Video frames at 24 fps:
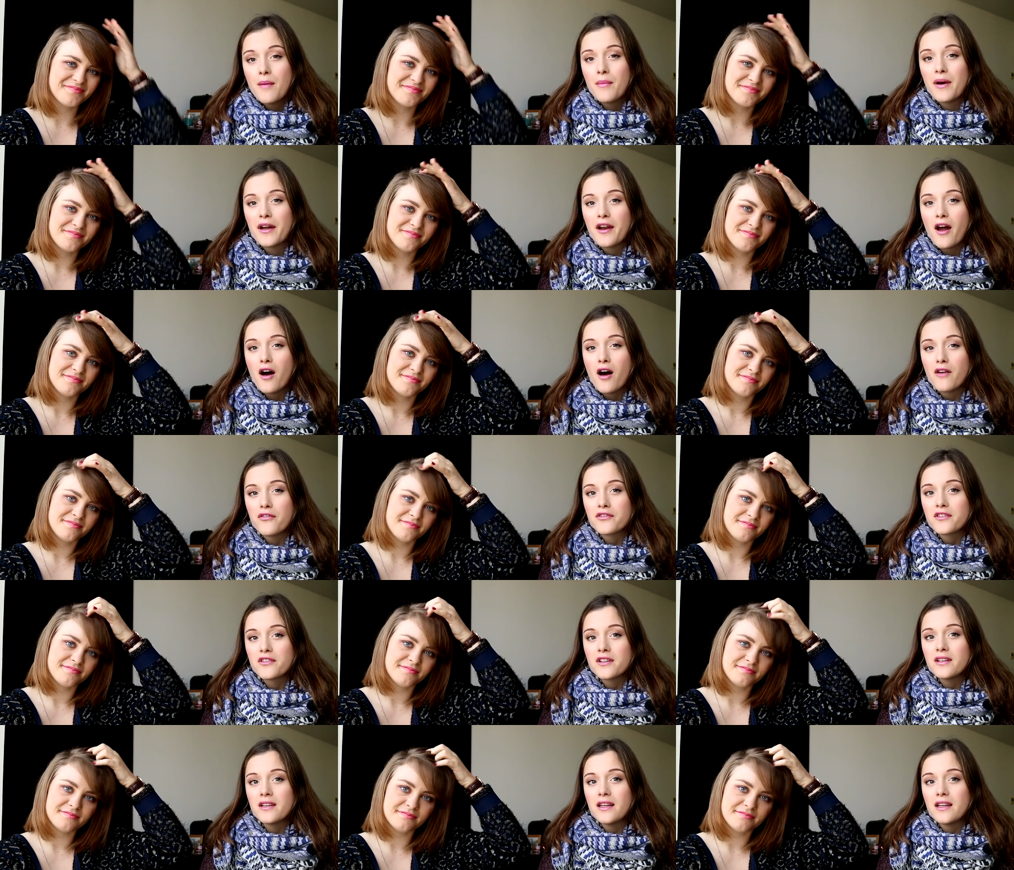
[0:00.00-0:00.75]
Speaker 1: But
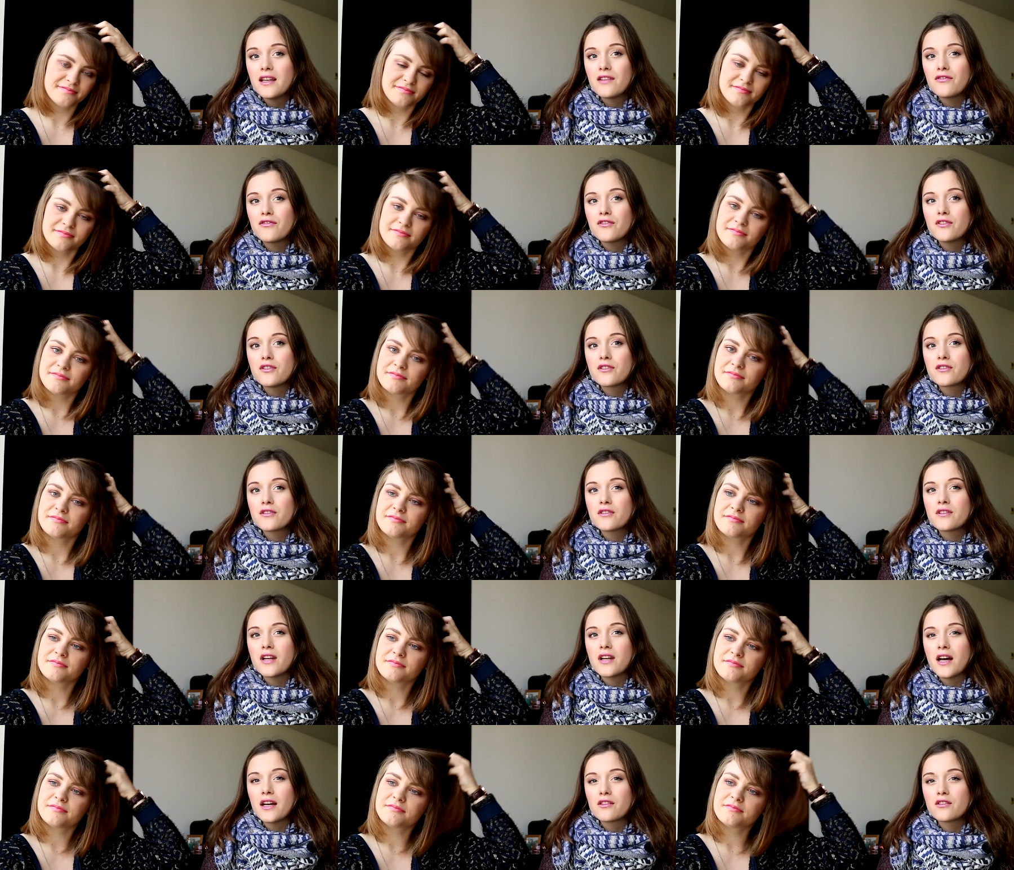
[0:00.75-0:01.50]
often if
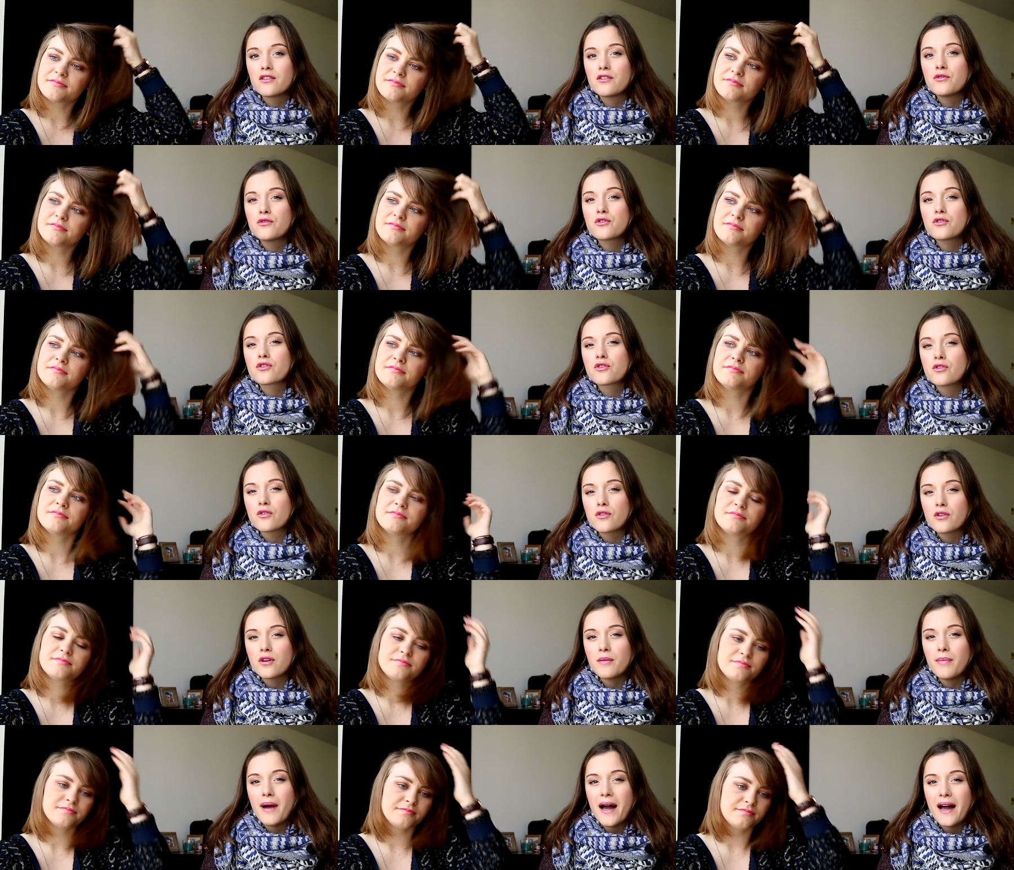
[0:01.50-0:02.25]
you're not too
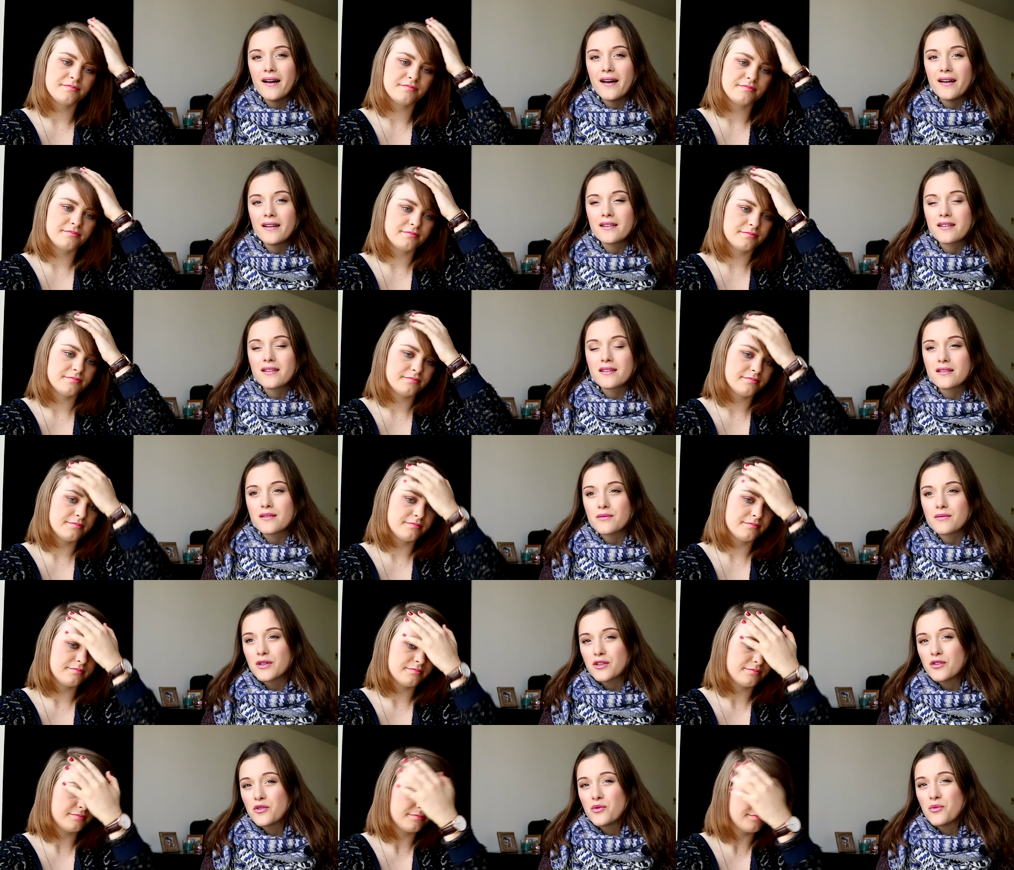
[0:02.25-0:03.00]
sure about
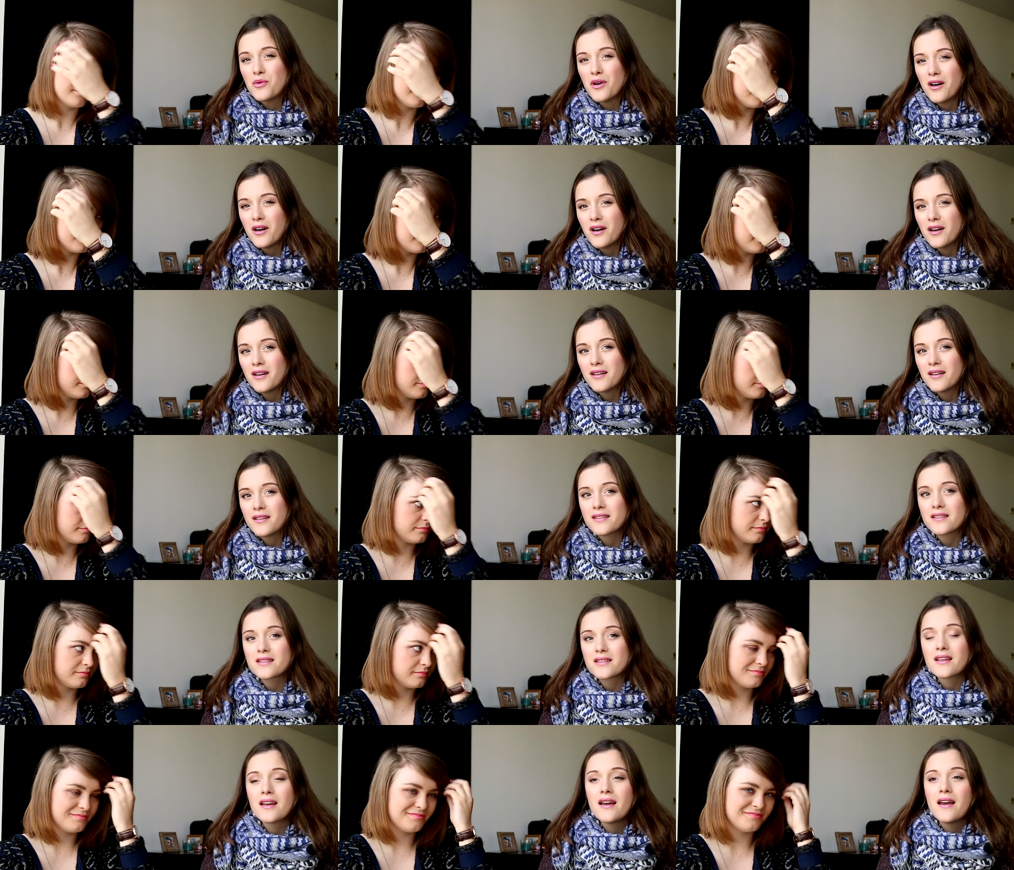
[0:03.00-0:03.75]
what you
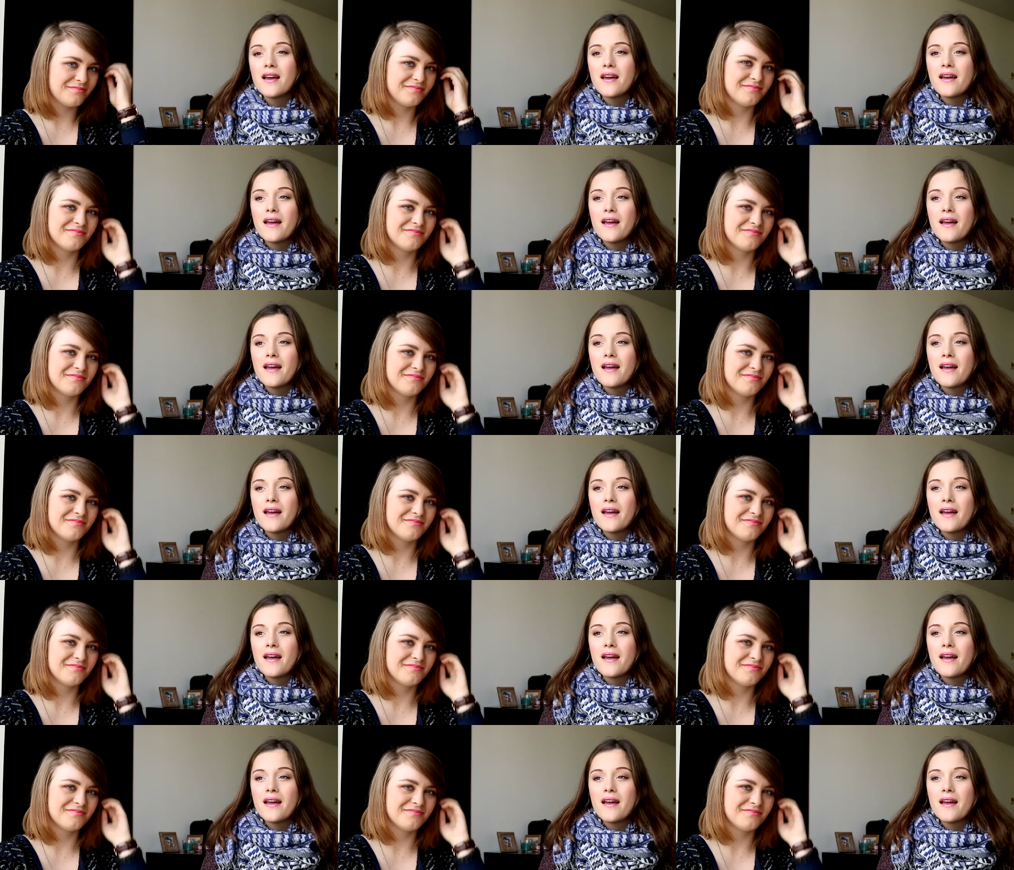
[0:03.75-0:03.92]
want,